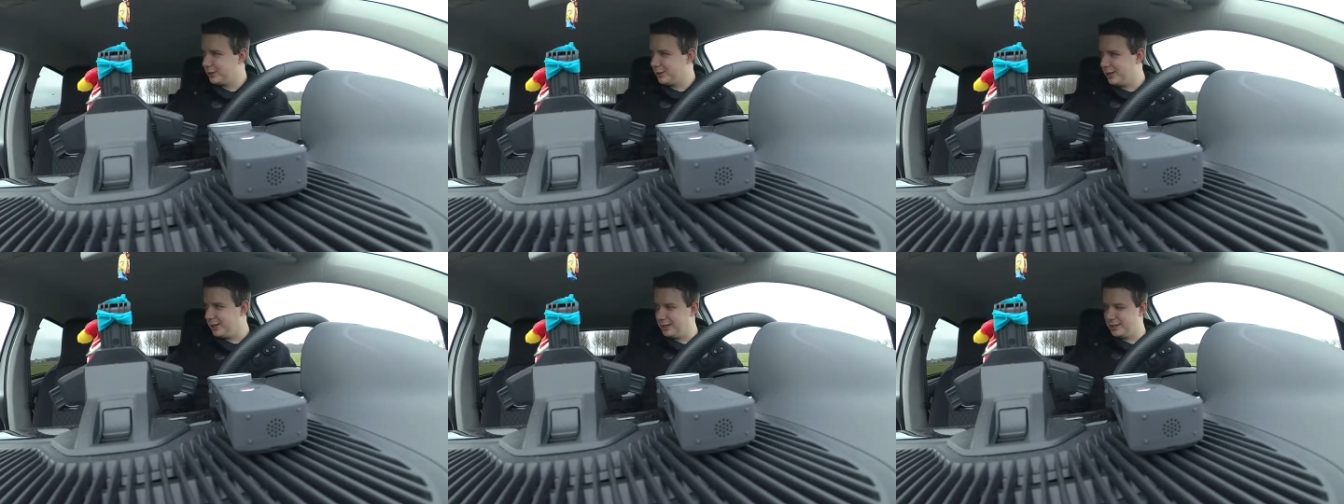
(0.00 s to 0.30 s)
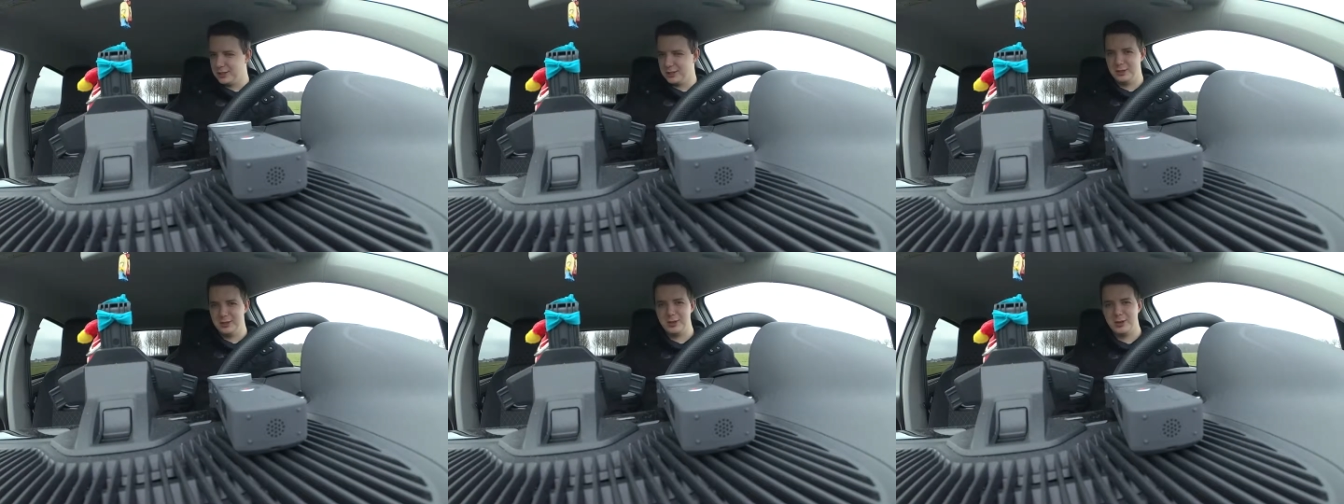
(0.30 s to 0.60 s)
So
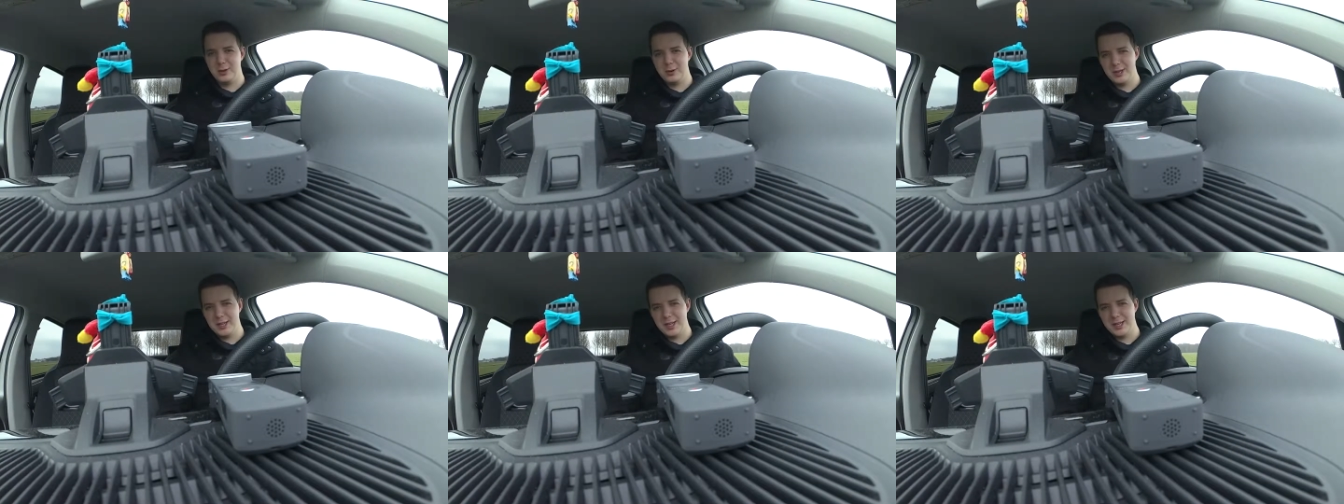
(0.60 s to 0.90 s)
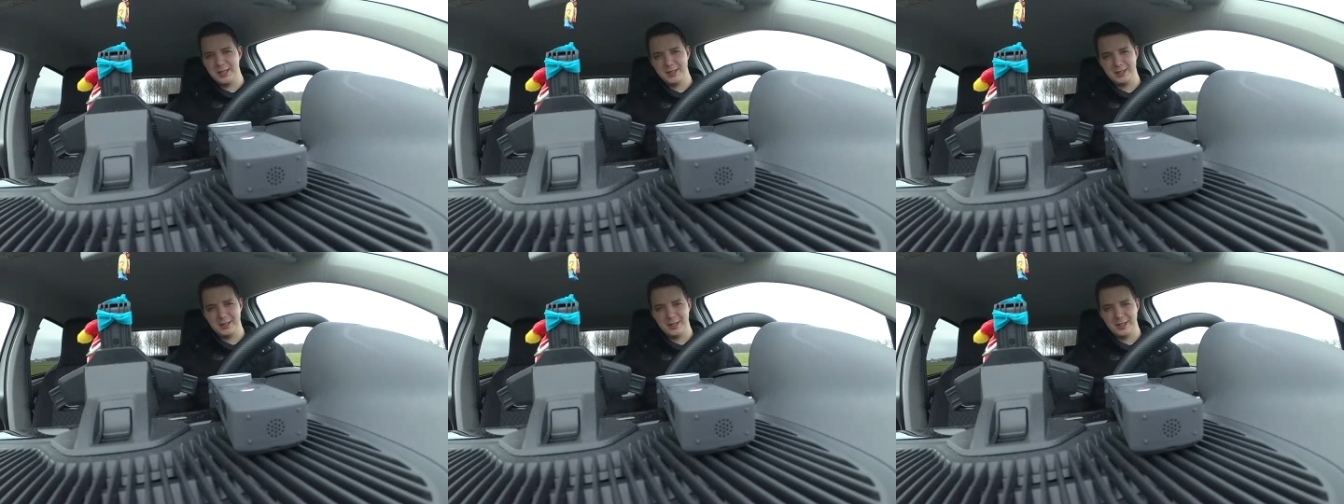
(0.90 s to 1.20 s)
there's
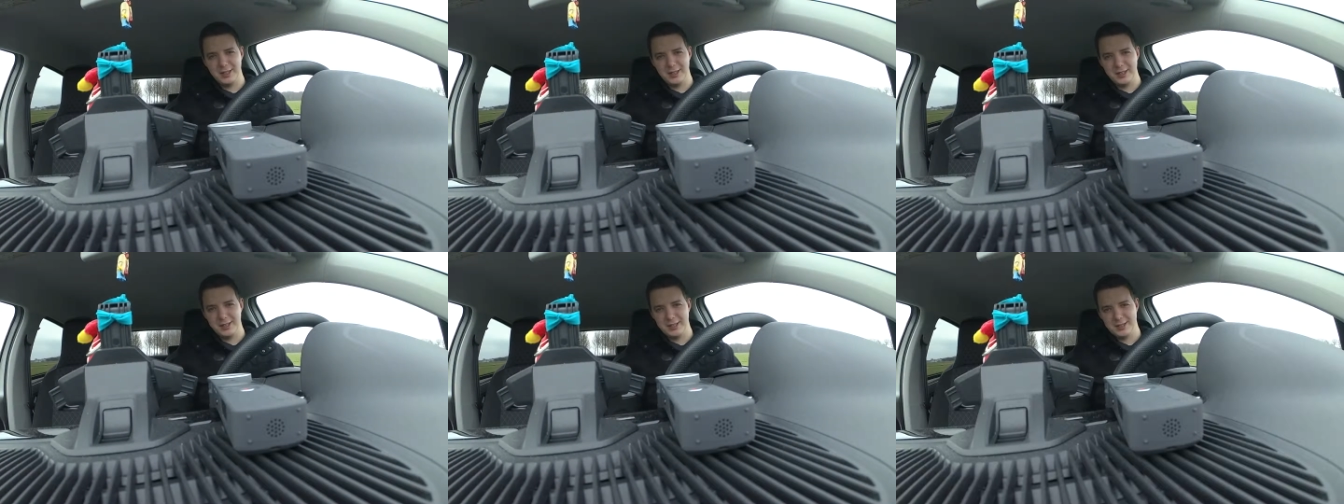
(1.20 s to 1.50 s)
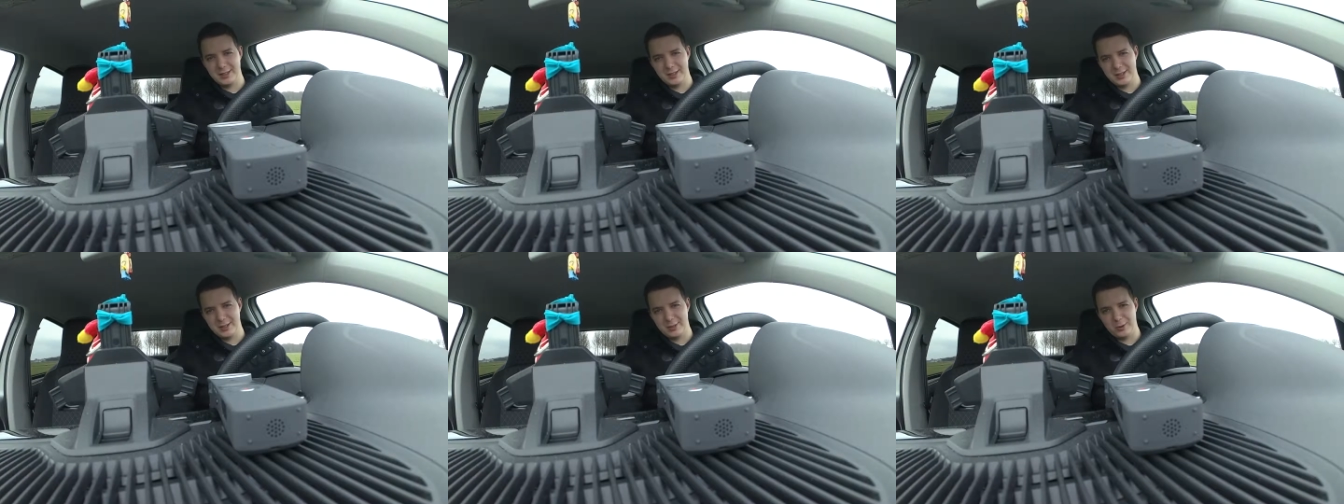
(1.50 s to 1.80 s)
no editing
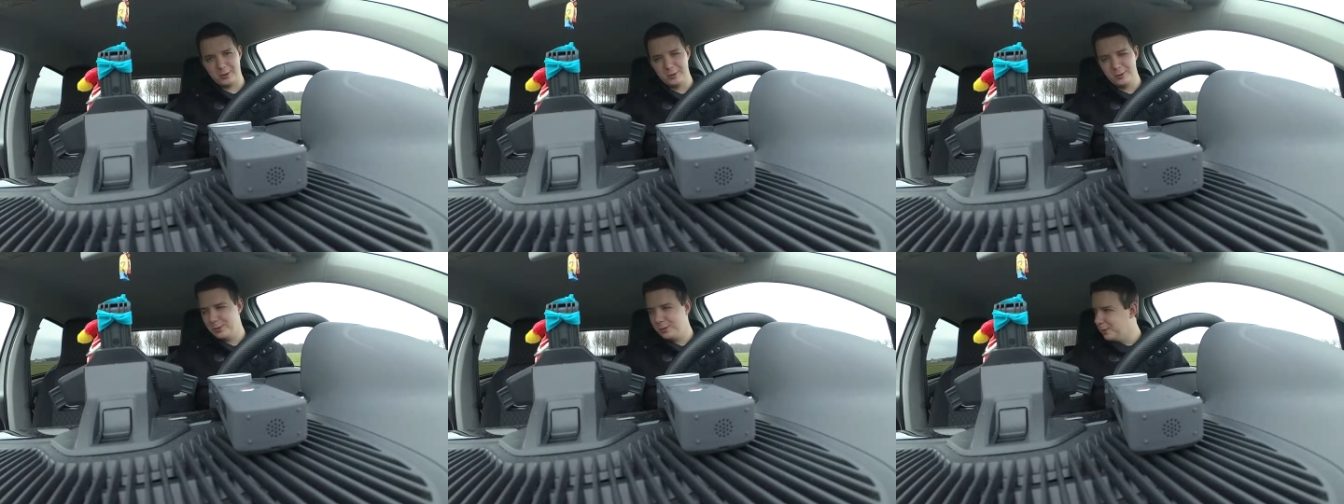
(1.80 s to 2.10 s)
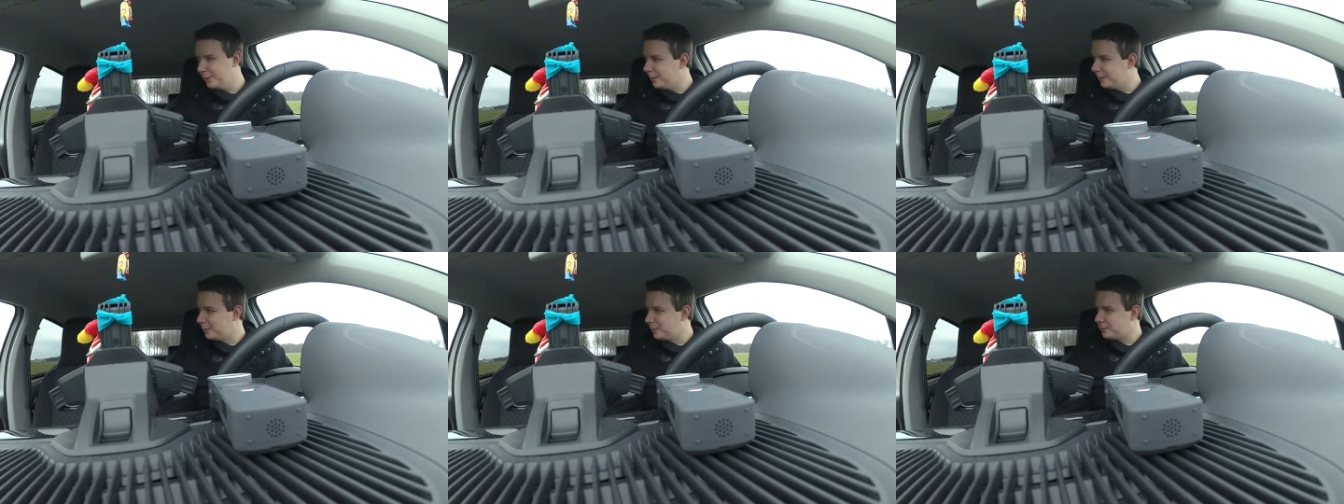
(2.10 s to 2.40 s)
in it at
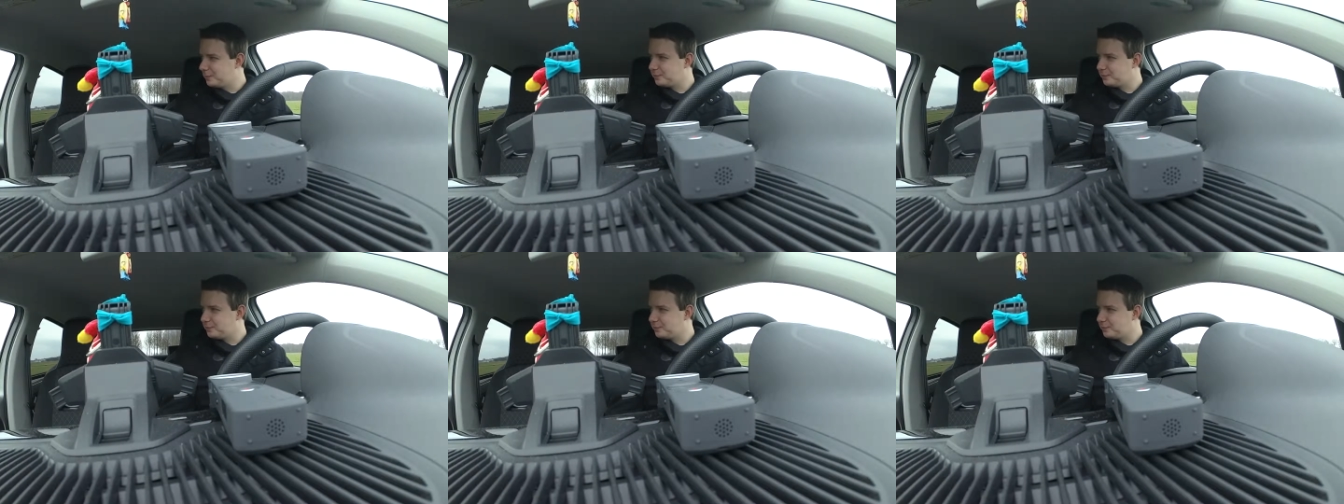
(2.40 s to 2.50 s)
all.